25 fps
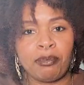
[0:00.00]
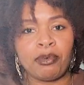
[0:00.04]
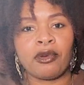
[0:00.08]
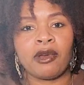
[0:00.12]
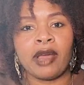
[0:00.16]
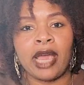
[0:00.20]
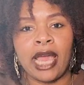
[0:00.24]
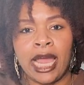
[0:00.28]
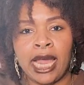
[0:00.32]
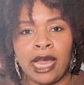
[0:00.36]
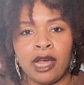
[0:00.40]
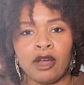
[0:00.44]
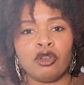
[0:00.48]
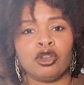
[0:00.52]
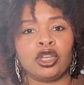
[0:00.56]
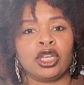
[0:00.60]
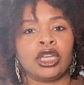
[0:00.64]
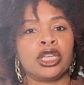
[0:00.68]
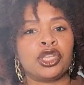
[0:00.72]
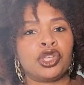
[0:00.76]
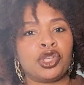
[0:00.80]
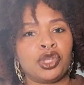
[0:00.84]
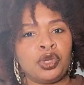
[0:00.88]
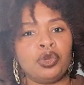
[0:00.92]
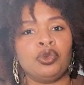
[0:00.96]
out because
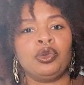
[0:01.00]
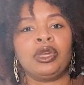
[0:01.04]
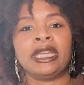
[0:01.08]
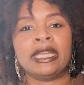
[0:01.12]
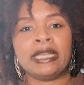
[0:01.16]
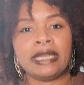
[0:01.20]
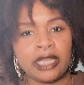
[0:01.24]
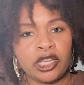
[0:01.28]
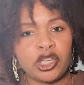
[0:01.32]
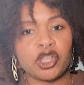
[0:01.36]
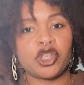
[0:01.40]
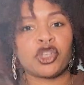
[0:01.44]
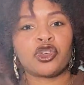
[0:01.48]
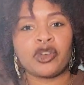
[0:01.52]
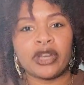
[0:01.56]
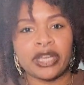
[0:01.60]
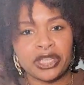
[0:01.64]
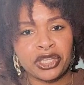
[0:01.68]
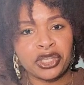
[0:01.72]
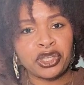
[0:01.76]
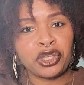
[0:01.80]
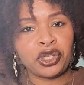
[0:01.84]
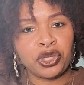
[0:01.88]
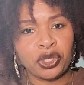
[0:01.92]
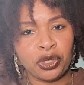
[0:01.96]
you can de-stress
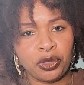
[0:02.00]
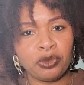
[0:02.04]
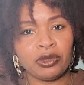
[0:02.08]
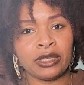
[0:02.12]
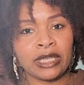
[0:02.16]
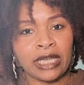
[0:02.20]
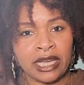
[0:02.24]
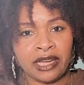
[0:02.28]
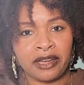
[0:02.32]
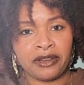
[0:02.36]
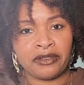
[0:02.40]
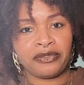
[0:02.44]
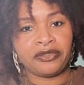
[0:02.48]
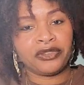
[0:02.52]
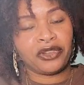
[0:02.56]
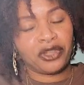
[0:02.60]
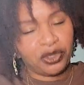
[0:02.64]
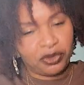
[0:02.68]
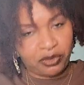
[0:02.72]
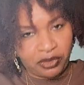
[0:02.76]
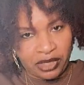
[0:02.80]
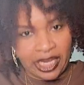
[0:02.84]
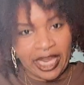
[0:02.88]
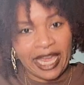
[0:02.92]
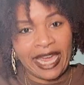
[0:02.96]
too, love. You
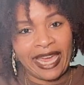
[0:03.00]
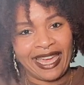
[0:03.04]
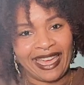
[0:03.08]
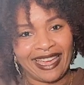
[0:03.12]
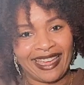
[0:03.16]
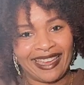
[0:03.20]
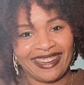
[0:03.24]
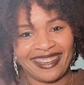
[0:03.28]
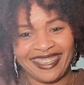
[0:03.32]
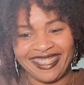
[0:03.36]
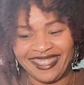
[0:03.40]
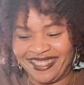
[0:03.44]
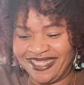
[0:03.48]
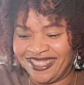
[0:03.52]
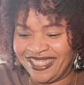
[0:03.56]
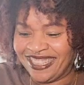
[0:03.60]
can.